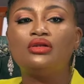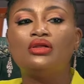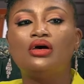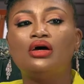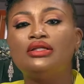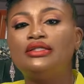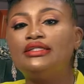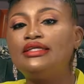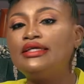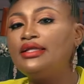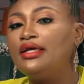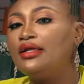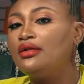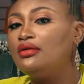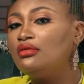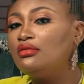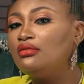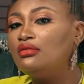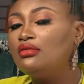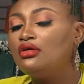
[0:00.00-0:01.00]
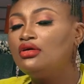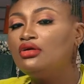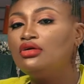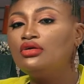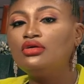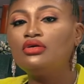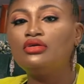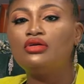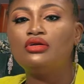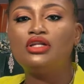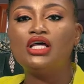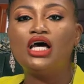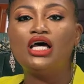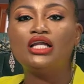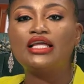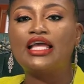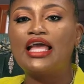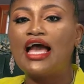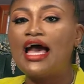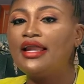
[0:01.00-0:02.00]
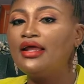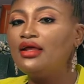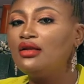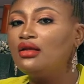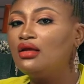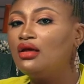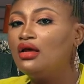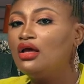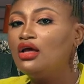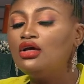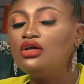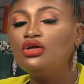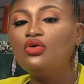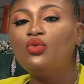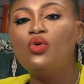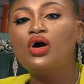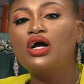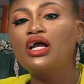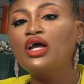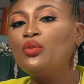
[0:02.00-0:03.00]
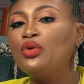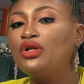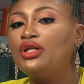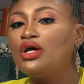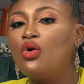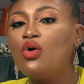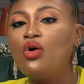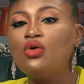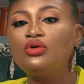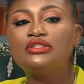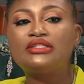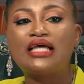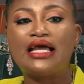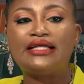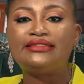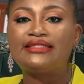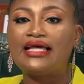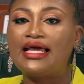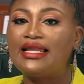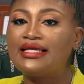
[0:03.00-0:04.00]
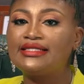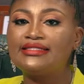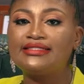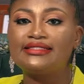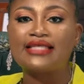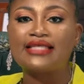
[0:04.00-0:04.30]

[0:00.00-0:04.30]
done did it. you done got it. You're walking with the whole Titanic